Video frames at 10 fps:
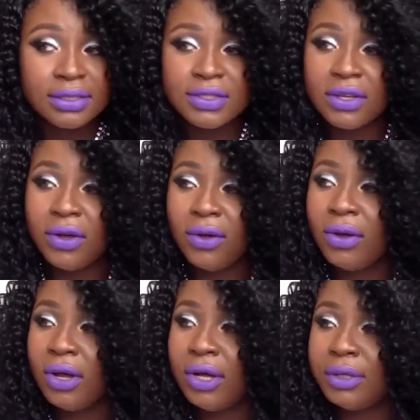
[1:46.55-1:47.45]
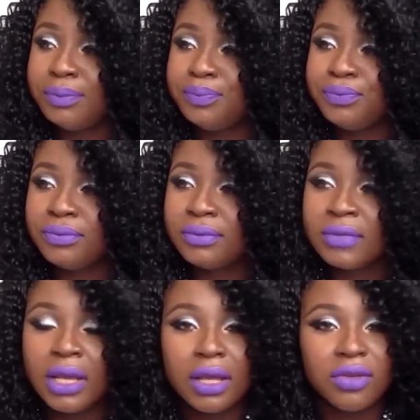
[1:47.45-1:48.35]
So um,
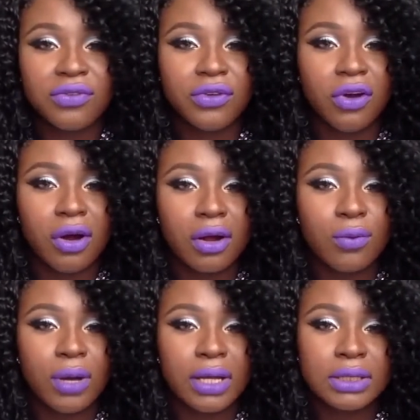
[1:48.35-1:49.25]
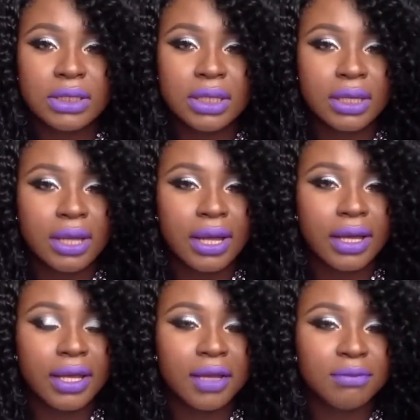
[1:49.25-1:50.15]
if you are watching, I
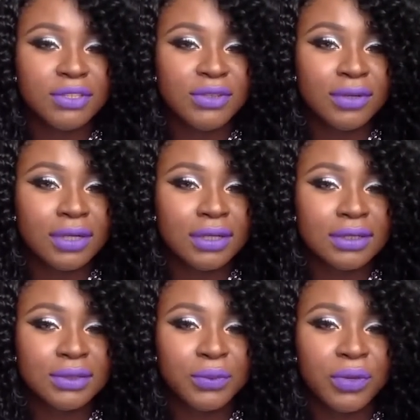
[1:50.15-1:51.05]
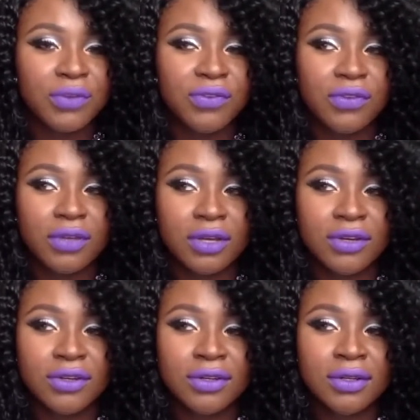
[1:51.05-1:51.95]
am doing this
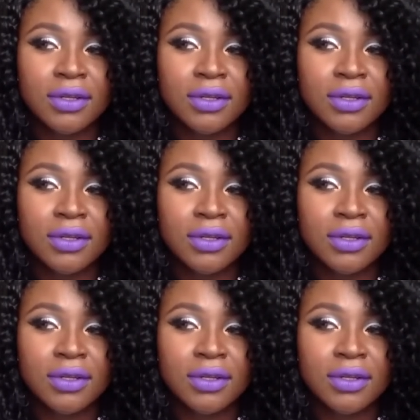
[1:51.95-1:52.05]
review